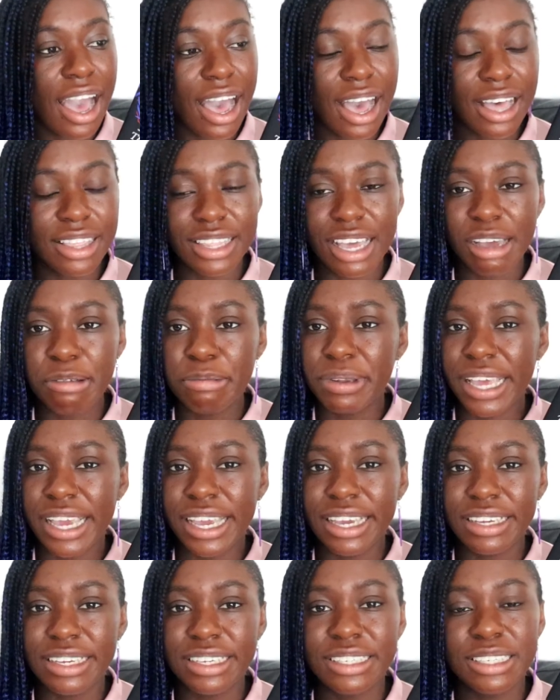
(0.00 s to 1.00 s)
And that
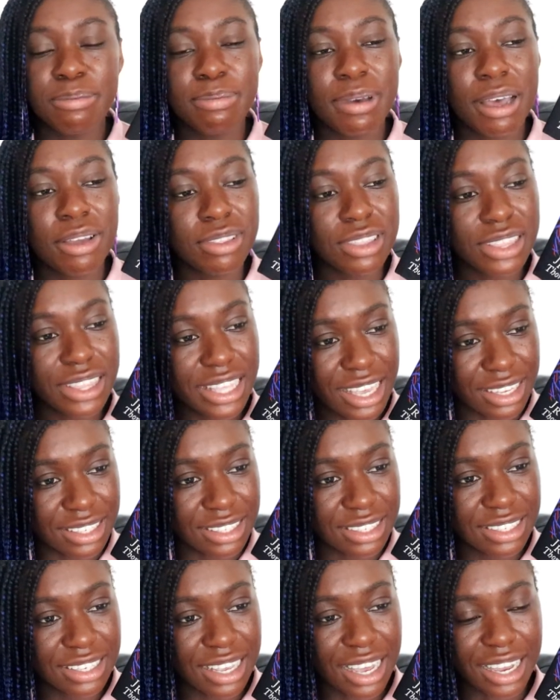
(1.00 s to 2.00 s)
play is about
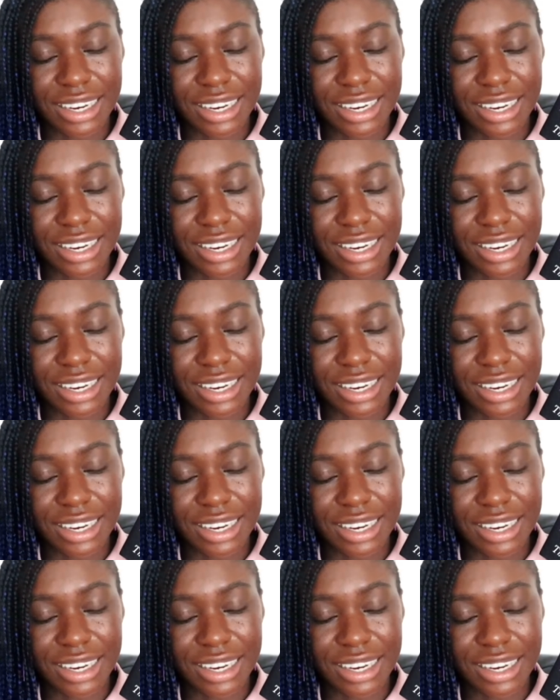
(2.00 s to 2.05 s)
this,